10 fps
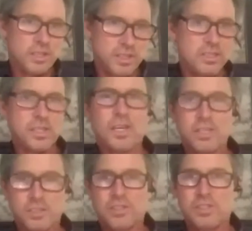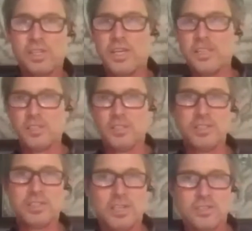this house is staged and
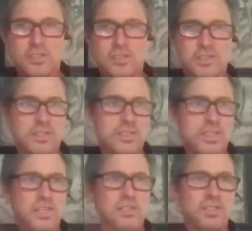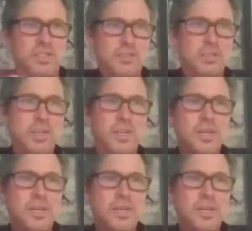this house isn't staged, and they're,